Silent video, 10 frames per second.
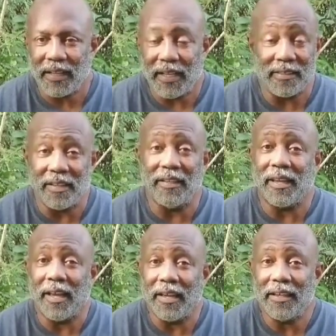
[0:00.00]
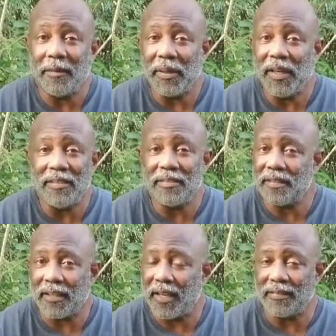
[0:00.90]
just love the guy. I mean, he's just a
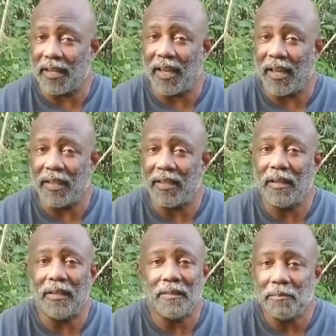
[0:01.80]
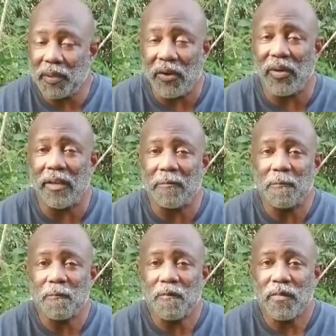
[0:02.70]
nice guy, period.
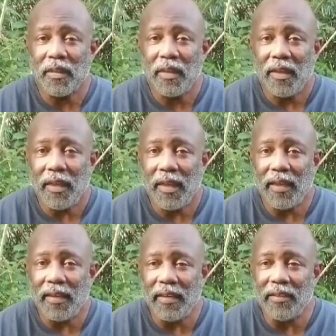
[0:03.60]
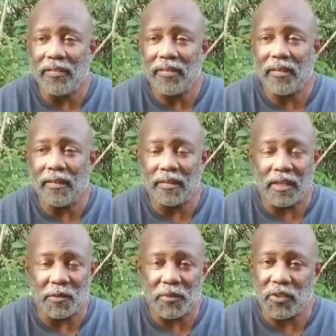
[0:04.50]
And his
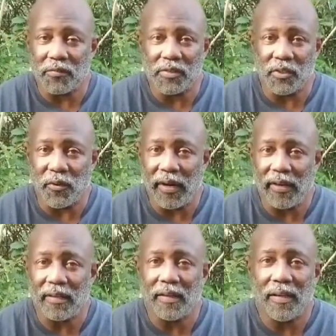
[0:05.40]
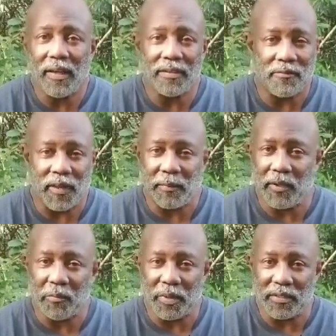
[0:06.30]
customer service is great. It's a
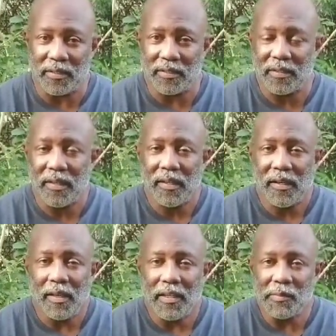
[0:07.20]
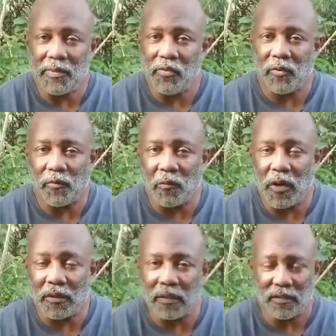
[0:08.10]
family-owned business, and he's been doing it for
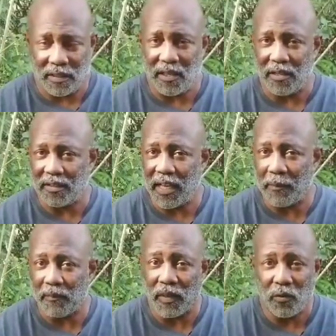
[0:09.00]
a long time.